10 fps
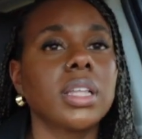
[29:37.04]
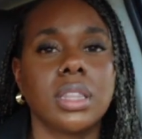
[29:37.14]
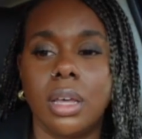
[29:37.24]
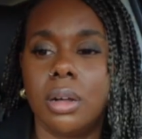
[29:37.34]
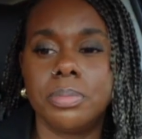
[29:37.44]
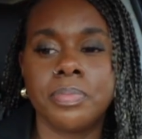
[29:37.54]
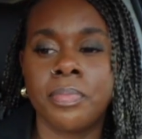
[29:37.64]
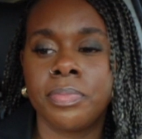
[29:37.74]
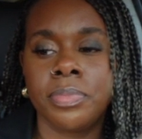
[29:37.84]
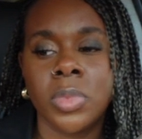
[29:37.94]
them.
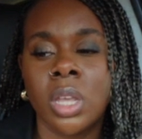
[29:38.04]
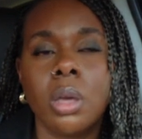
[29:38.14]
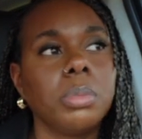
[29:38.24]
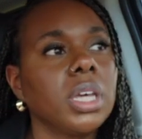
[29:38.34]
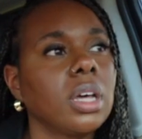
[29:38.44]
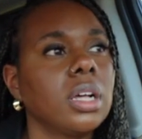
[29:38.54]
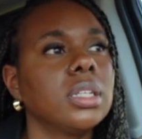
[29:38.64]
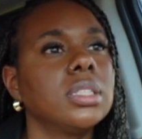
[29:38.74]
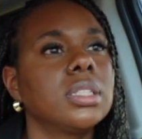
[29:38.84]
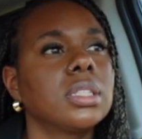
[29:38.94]

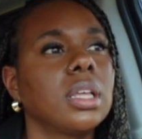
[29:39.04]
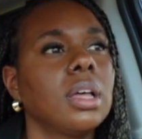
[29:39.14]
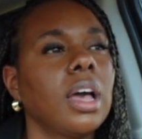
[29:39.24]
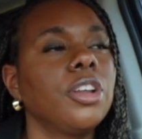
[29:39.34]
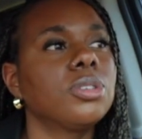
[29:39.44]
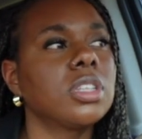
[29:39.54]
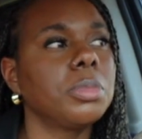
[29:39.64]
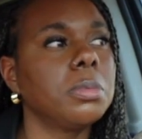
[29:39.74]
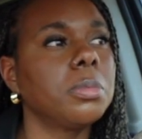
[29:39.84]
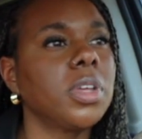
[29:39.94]
Because I know some
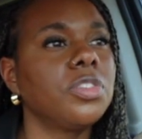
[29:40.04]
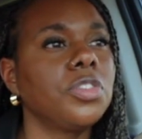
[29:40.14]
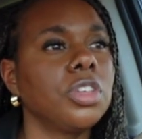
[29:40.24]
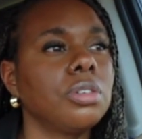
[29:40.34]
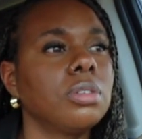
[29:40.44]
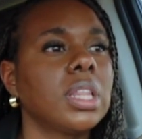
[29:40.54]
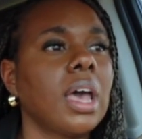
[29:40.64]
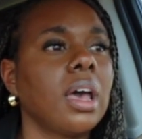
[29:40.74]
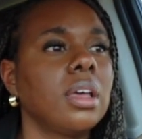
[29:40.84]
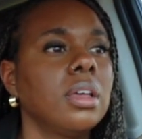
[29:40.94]
people may feel
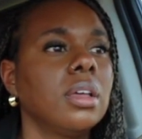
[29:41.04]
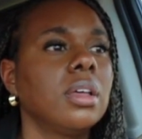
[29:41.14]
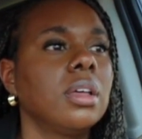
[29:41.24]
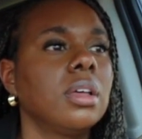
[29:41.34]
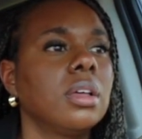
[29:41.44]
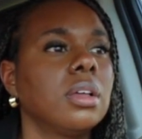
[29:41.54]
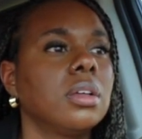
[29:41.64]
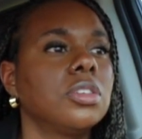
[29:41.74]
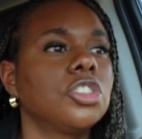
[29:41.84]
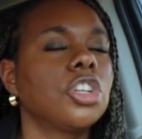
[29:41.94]
that
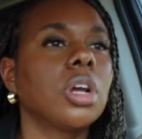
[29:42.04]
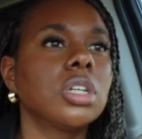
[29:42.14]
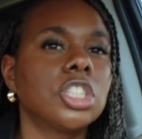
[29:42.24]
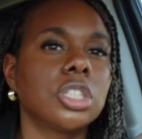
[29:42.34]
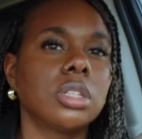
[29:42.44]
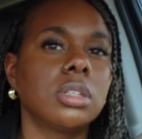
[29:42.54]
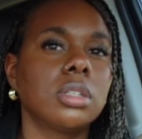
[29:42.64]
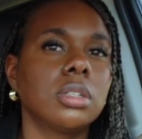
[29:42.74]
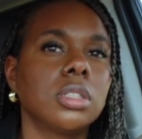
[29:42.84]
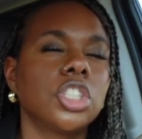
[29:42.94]
church
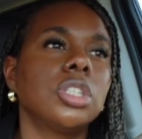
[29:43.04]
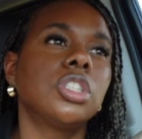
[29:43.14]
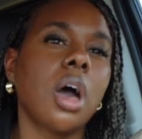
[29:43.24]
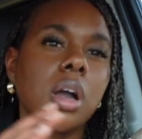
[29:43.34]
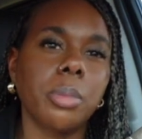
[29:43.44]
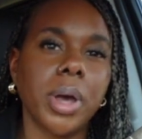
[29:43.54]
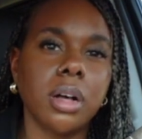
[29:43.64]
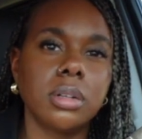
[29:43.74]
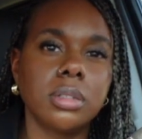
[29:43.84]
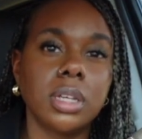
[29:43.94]
shouldn't talk
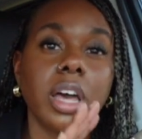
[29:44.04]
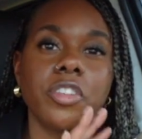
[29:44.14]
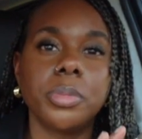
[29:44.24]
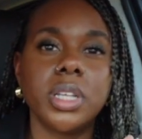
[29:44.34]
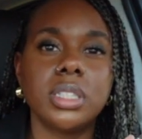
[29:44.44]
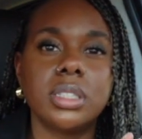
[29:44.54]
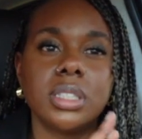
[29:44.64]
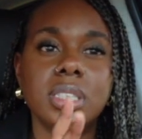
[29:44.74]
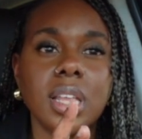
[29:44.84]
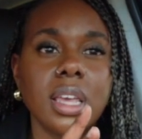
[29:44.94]
about government and
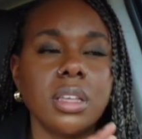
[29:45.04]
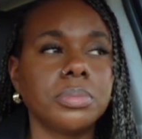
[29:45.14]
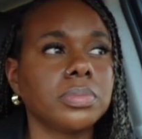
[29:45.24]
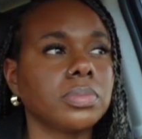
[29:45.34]
state,